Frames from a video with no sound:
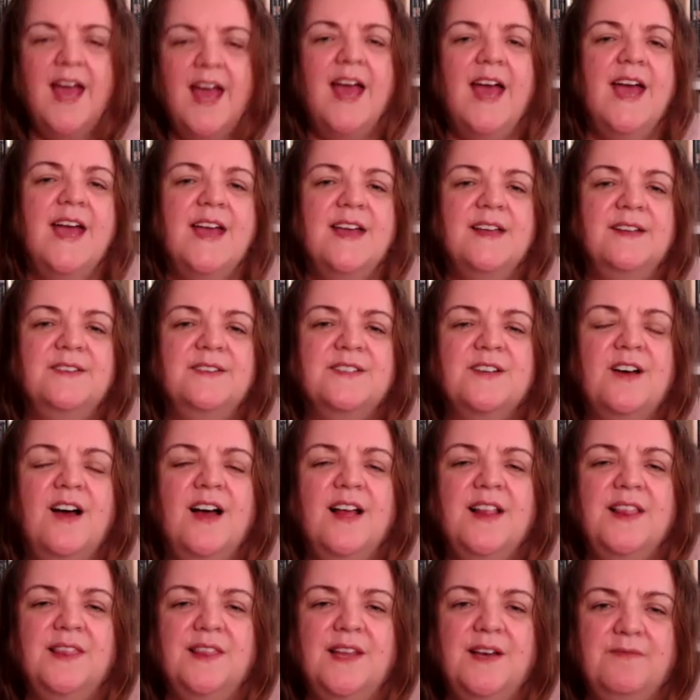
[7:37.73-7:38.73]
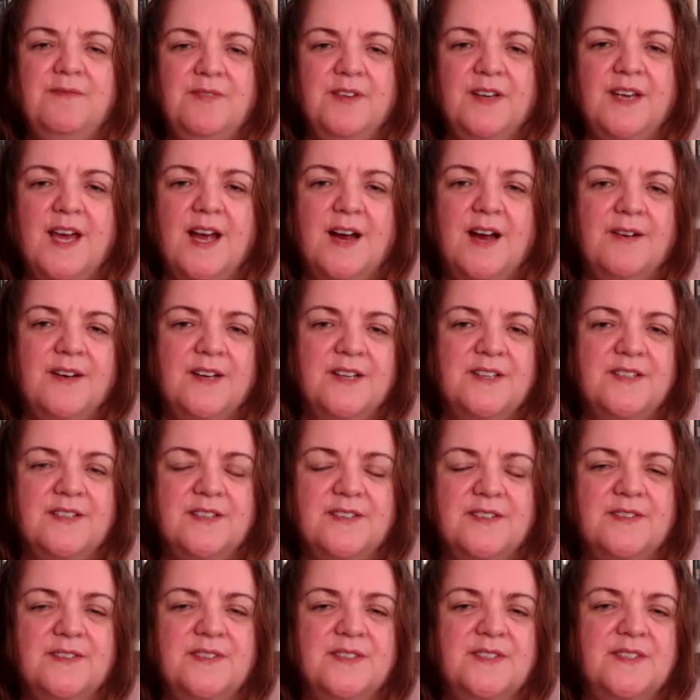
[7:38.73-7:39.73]
And I love the
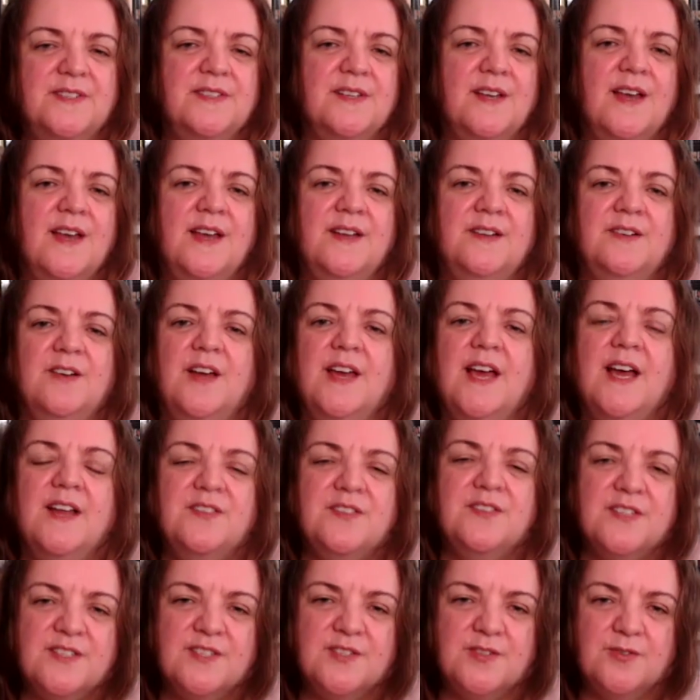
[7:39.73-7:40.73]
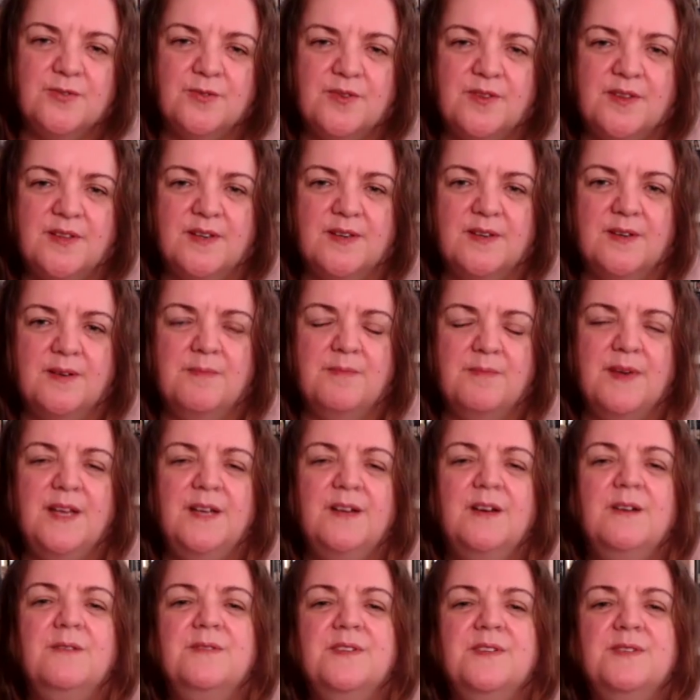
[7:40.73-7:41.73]
characters and I understood them
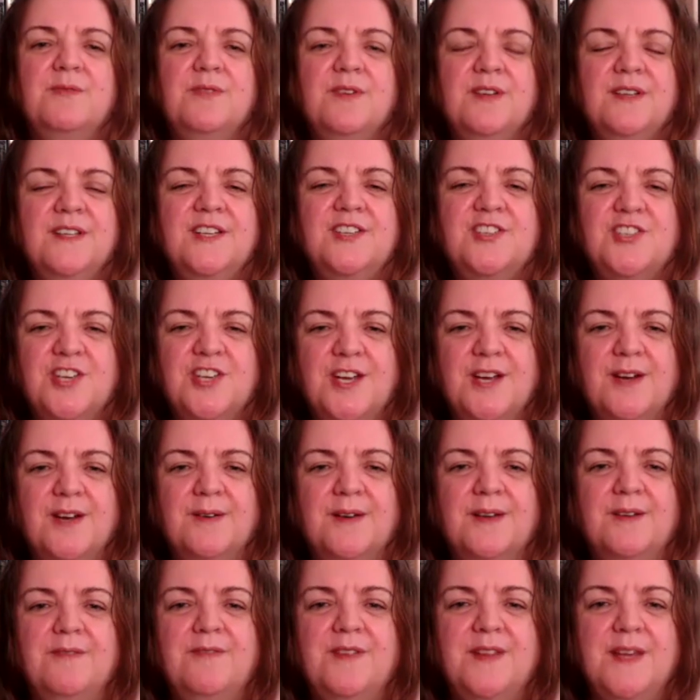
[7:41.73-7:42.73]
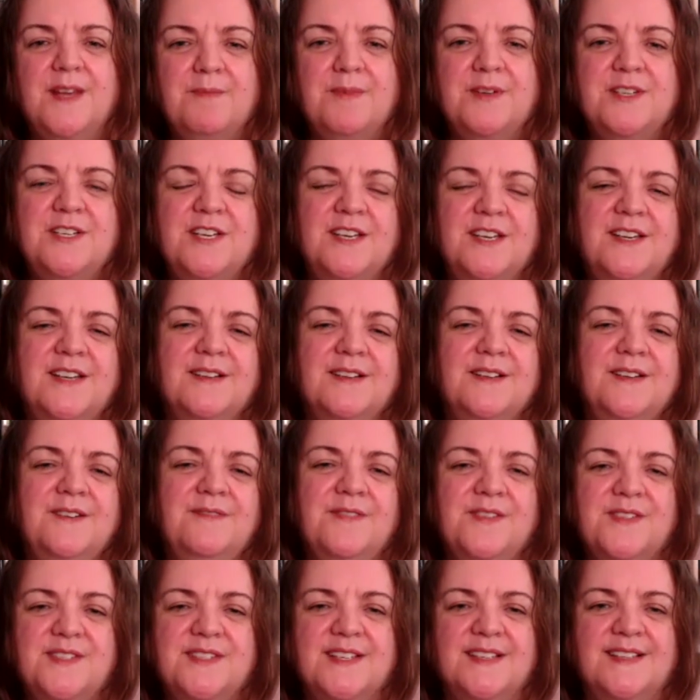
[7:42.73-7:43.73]
and I was really cheering for them, particularly
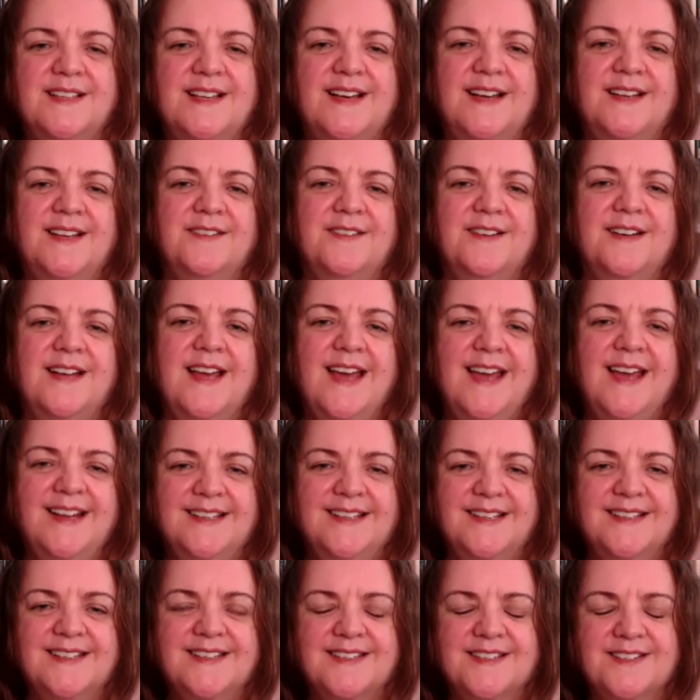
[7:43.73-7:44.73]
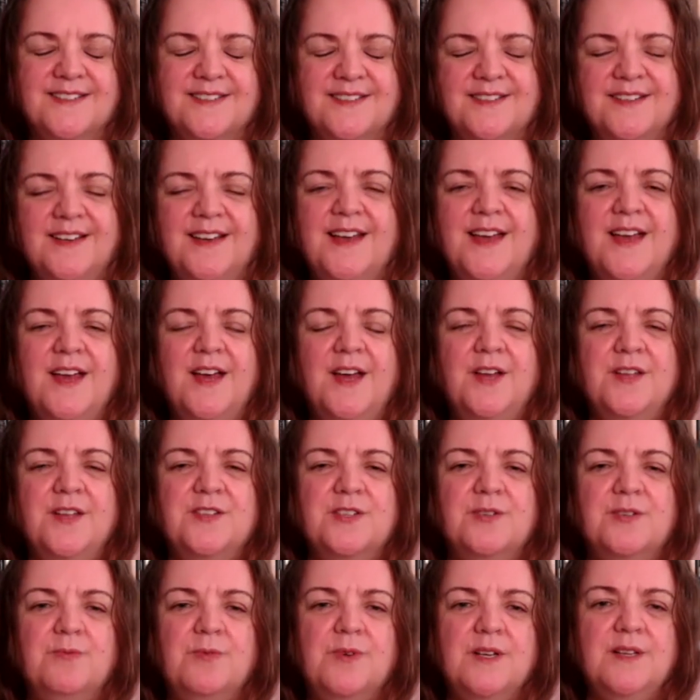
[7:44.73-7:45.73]
for Solana and Aiden
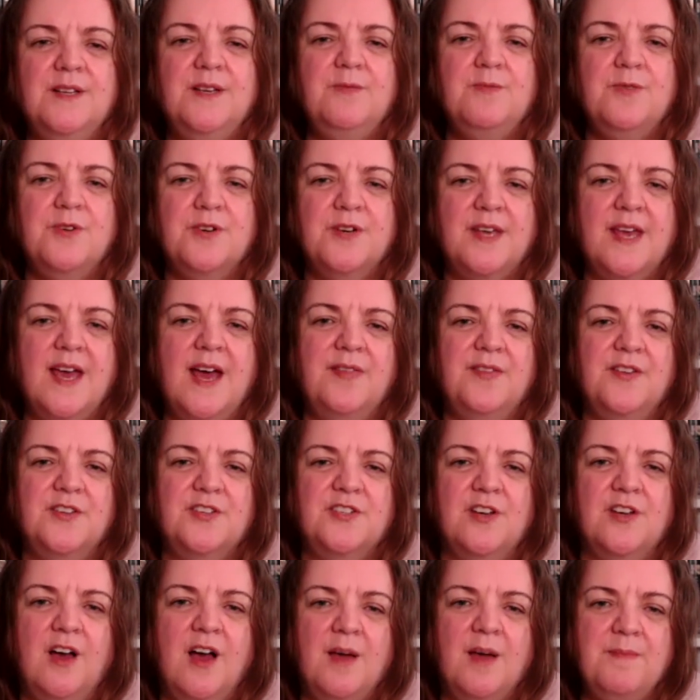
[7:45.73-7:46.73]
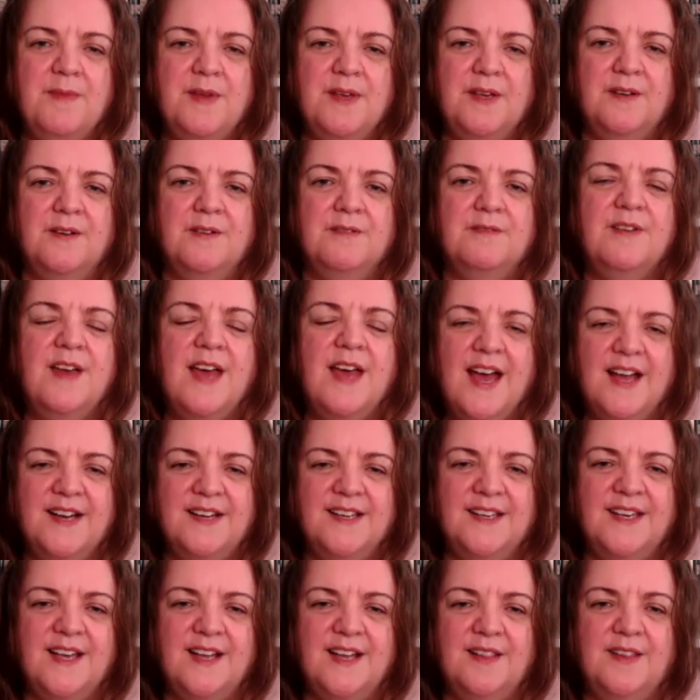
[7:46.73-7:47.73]
to really work out the timing of how
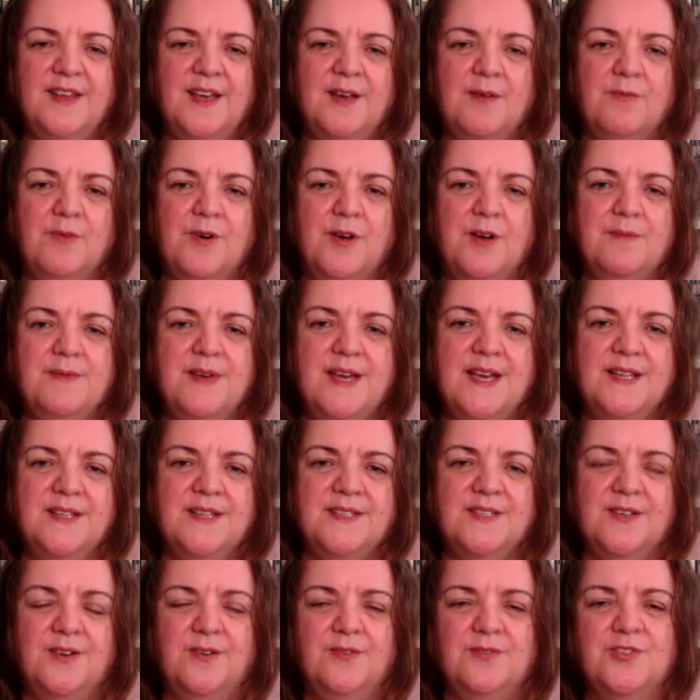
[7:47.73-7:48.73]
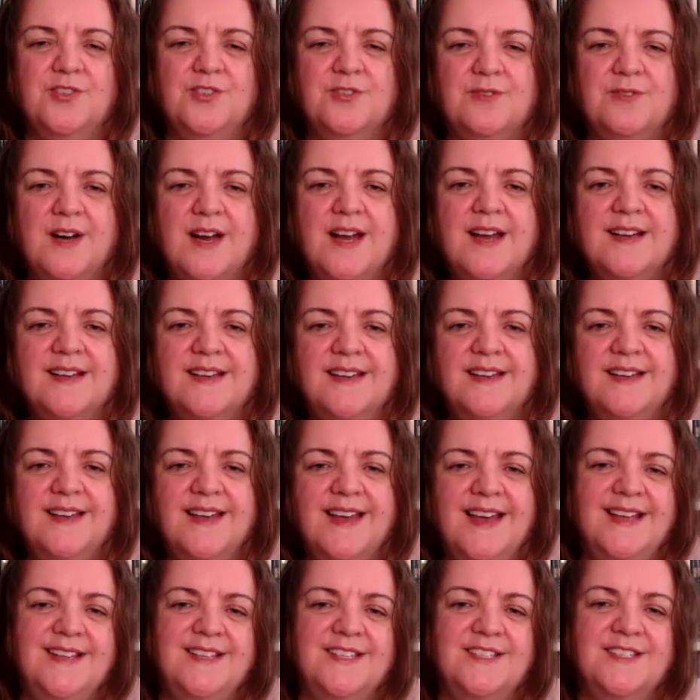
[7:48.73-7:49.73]
to get their romance on track
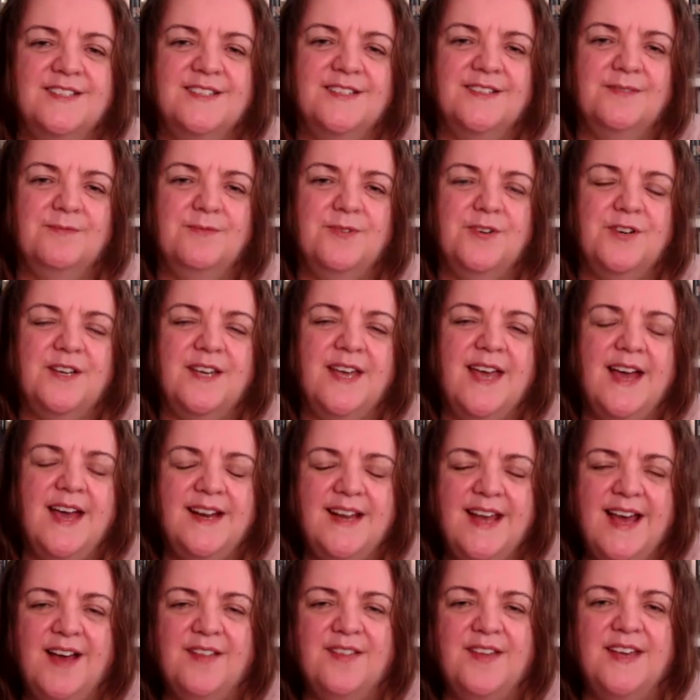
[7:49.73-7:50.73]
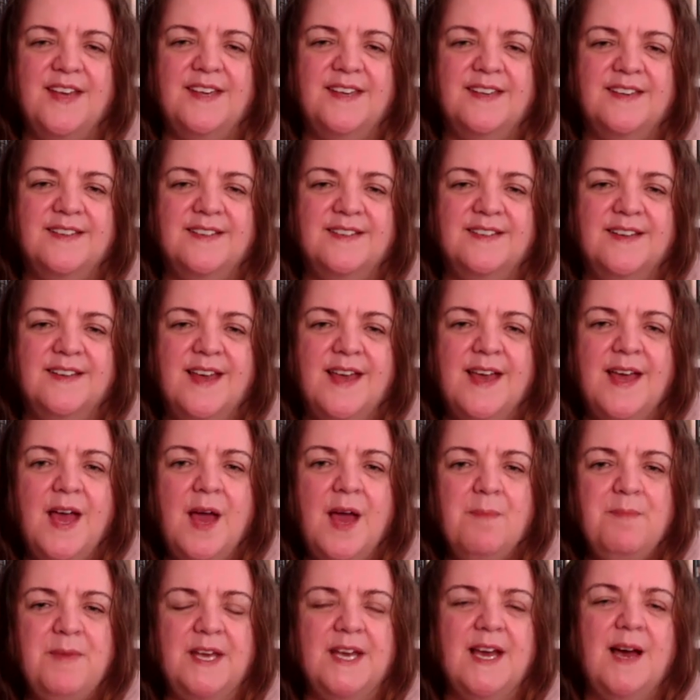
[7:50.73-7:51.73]
and to work out how they can
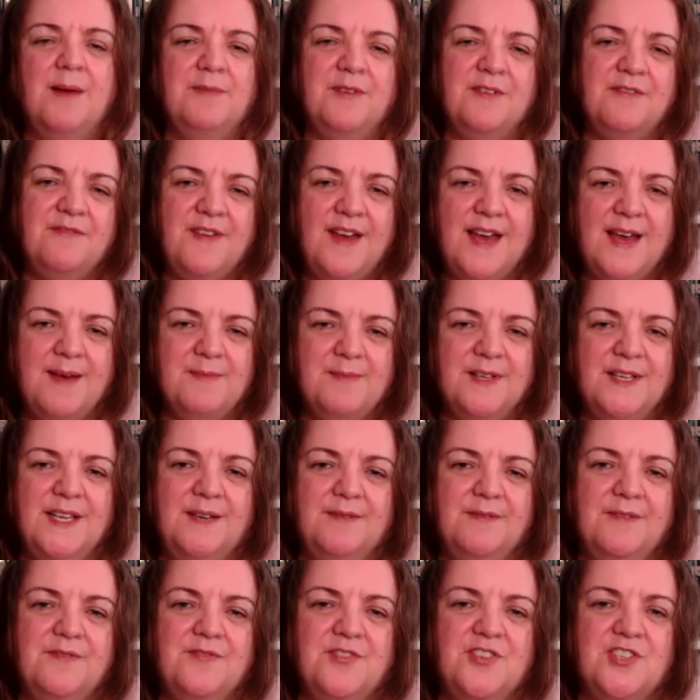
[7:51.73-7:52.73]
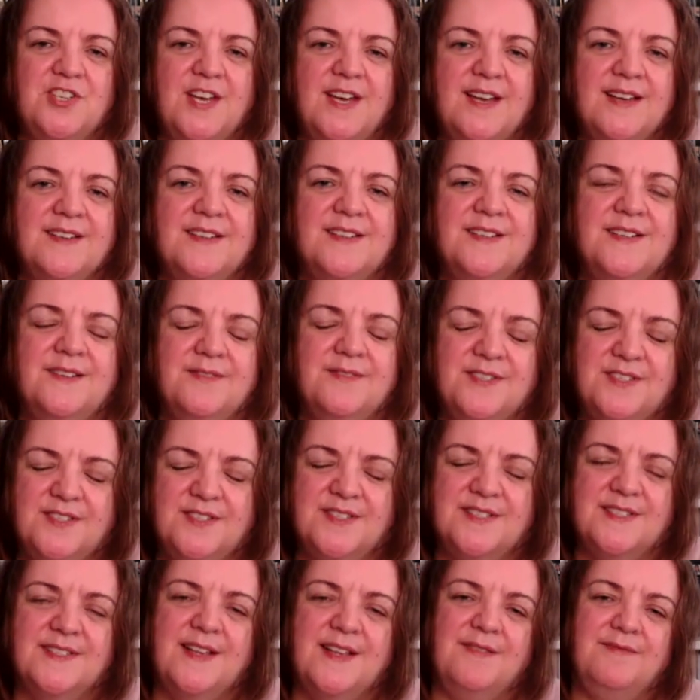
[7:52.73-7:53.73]
become a family with Jet. It was
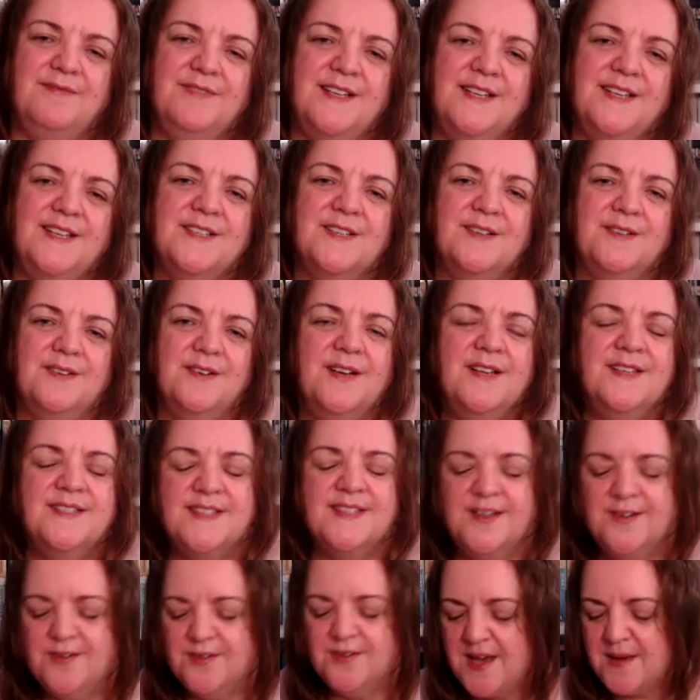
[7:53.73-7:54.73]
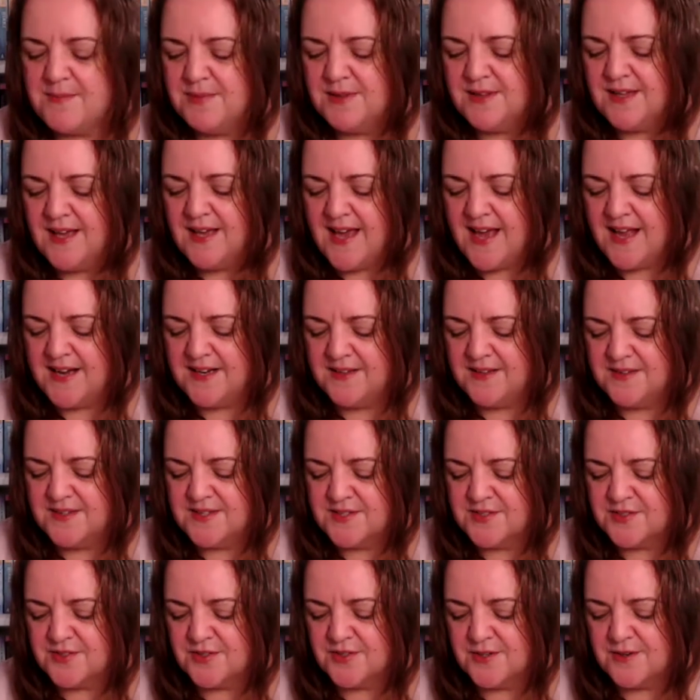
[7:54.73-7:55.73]
just lovely to see all that play out in the
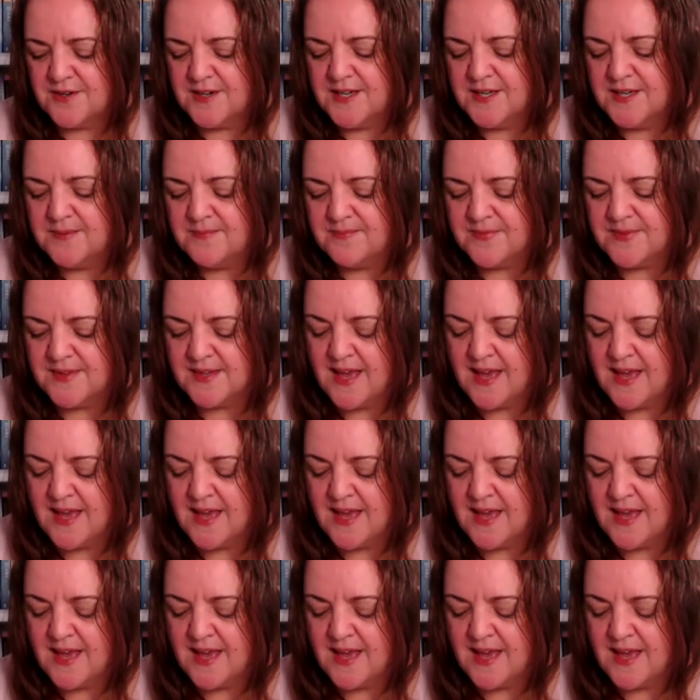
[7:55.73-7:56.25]
story.